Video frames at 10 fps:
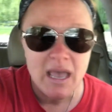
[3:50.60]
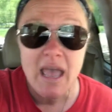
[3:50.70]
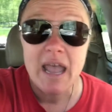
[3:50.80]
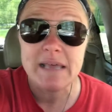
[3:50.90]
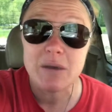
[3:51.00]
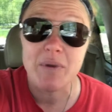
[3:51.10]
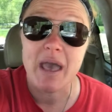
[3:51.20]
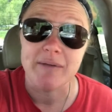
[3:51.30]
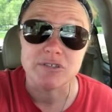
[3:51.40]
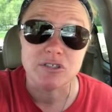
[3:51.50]
And then we
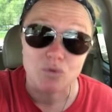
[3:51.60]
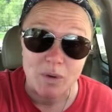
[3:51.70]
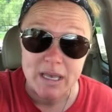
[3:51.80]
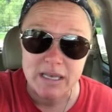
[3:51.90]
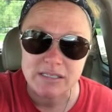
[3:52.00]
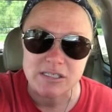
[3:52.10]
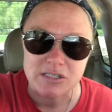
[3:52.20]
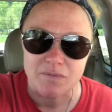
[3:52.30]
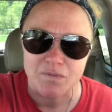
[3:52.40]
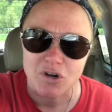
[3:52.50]
have squeeze is
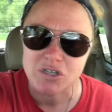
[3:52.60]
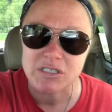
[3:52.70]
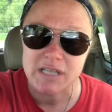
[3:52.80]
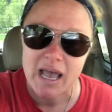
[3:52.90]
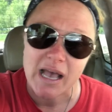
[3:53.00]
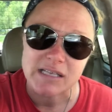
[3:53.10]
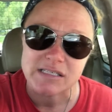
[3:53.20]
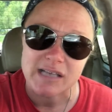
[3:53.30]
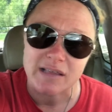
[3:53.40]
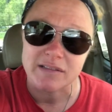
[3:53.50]
the first
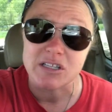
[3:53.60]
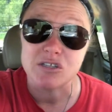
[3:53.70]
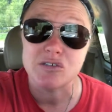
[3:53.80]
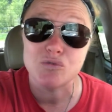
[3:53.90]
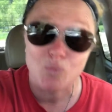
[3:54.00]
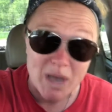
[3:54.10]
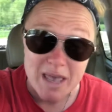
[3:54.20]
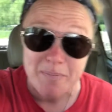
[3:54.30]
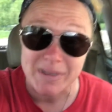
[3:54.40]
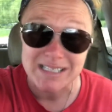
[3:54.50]
S, and then
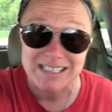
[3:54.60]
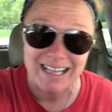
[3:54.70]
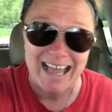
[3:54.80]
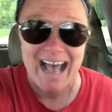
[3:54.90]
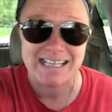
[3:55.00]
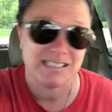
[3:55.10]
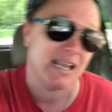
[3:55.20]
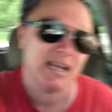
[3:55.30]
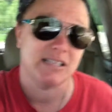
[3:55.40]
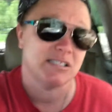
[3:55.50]
sweep is the last
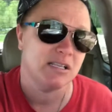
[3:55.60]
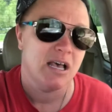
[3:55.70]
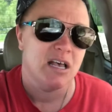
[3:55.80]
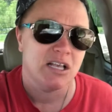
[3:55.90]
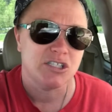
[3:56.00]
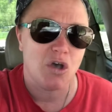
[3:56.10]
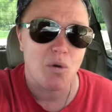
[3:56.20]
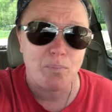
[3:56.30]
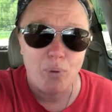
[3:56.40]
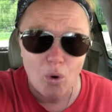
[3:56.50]
S.
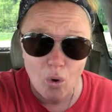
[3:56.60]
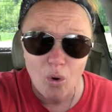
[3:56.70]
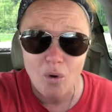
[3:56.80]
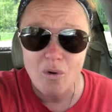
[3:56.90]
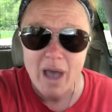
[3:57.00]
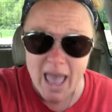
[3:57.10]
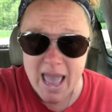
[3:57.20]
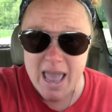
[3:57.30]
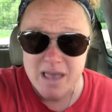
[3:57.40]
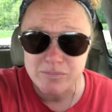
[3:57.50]
So pull,
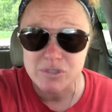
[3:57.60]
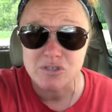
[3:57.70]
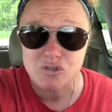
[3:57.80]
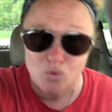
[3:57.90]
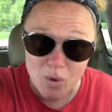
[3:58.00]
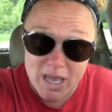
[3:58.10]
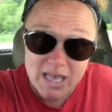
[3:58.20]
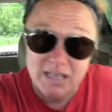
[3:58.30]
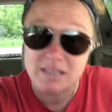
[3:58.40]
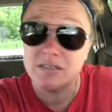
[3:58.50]
aim,
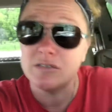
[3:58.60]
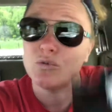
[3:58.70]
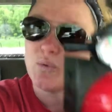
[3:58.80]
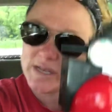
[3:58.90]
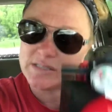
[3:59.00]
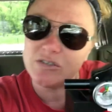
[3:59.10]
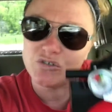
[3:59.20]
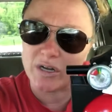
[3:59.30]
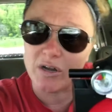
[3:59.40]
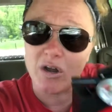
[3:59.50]
squeeze the
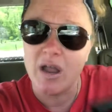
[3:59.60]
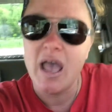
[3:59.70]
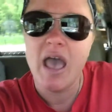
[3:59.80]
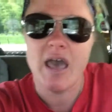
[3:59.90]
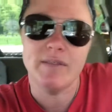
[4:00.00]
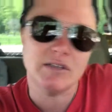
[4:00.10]
trigger, and then